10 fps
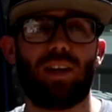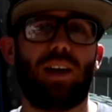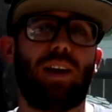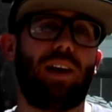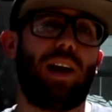
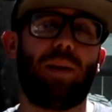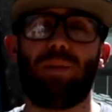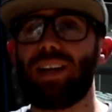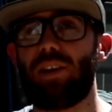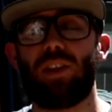I'd
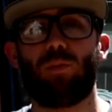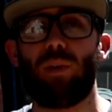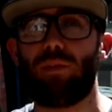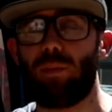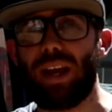been down in the
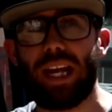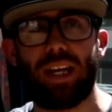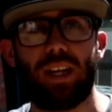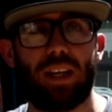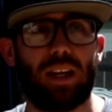
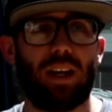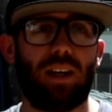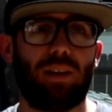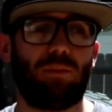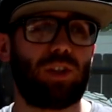riverbed,
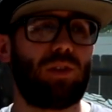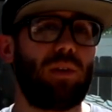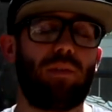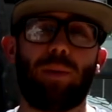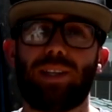which the
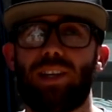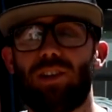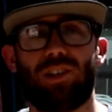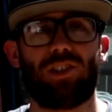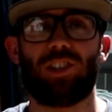riverbed's
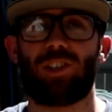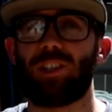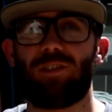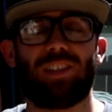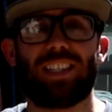here, it's just
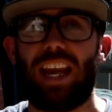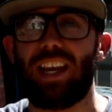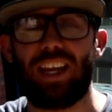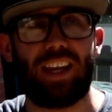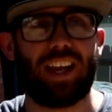
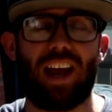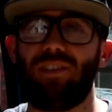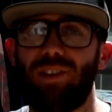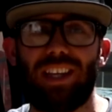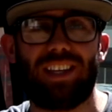sandy.
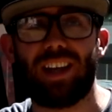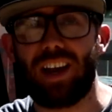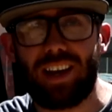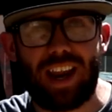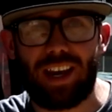Hadn't really
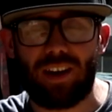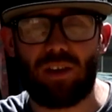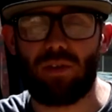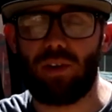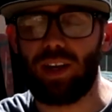done any
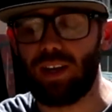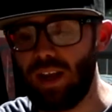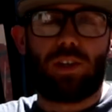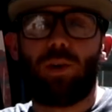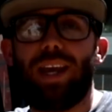off-roading.
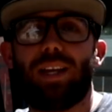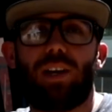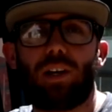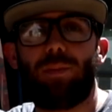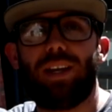So he had
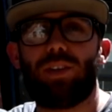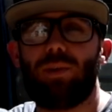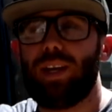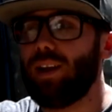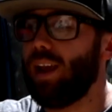talked me
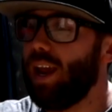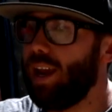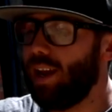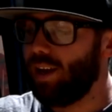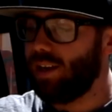into it,
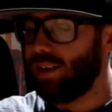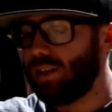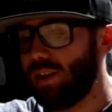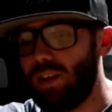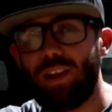
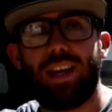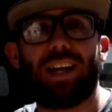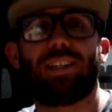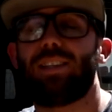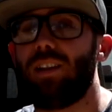and the
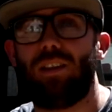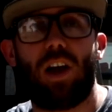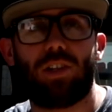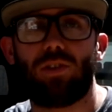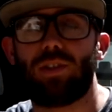next
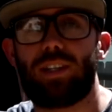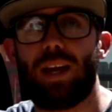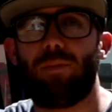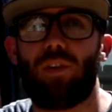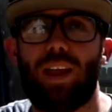logical
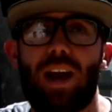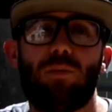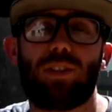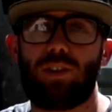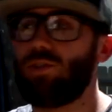step for that
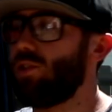was to